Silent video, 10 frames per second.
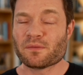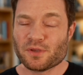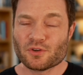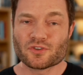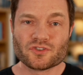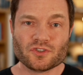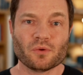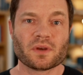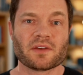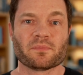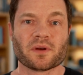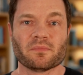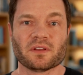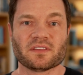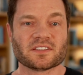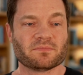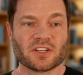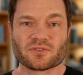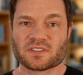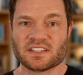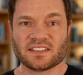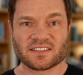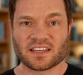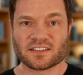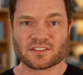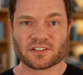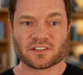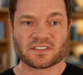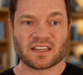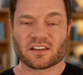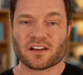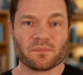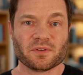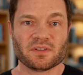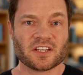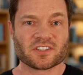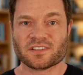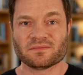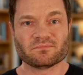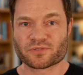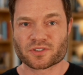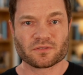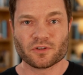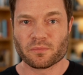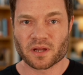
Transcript: computers don't have a problem with this. Matrices, tensors, and computation, psh, no